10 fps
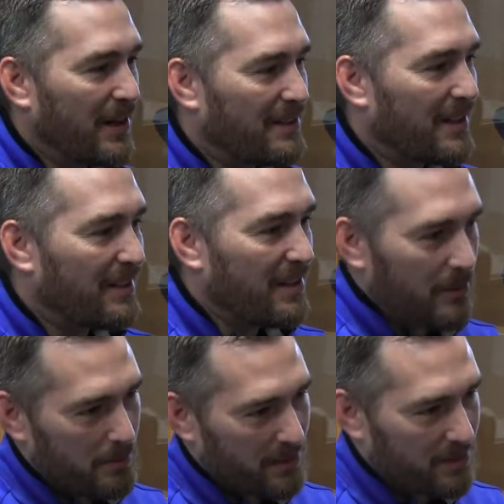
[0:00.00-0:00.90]
that
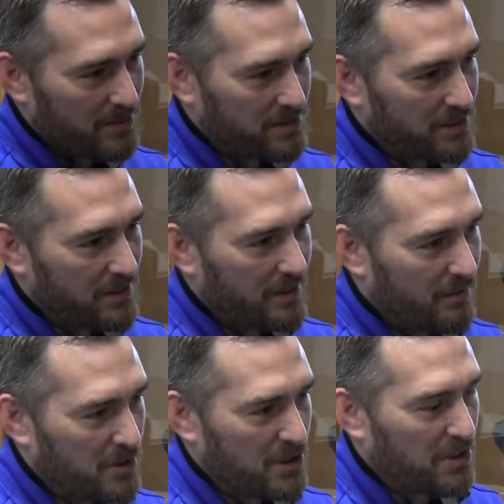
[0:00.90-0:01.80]
letter because
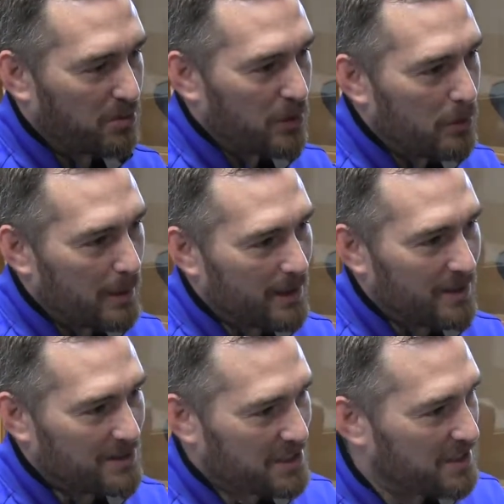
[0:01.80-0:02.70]
was he through
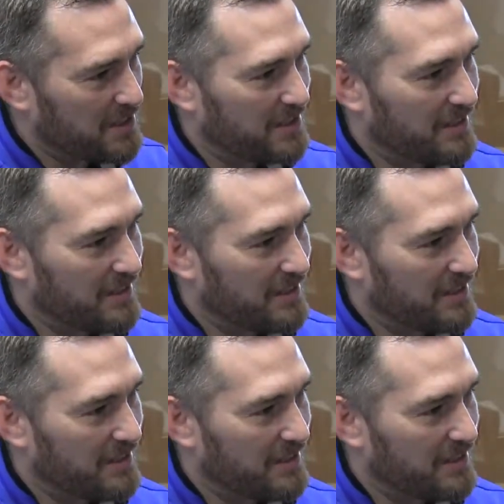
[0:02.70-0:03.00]
because he